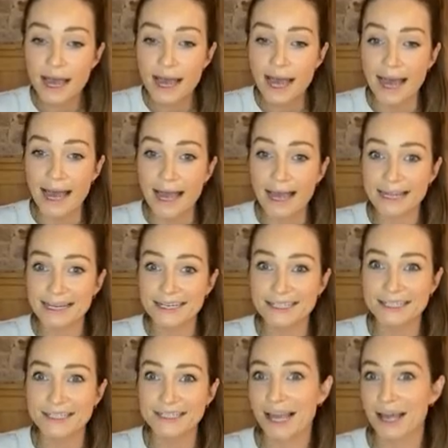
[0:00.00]

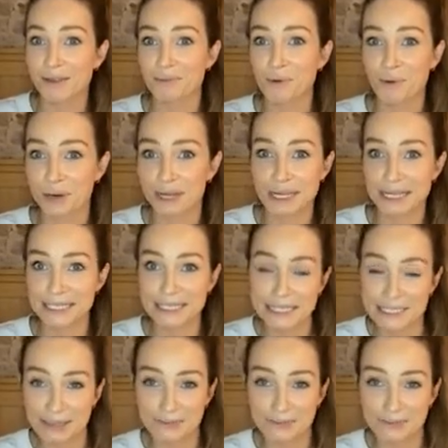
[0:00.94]
And yeah, the more kids,